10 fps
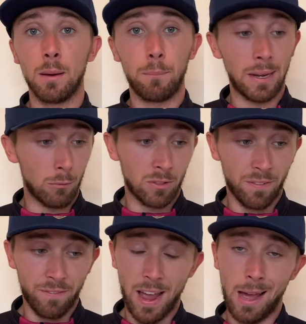But it was
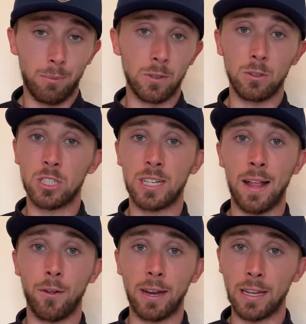fab. You
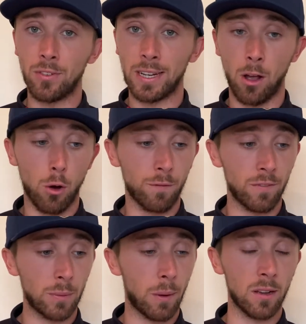stand there in the evening, hole
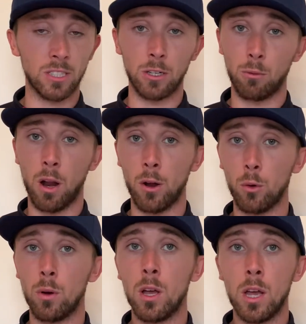50 putts in a
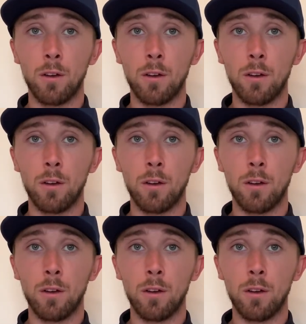row.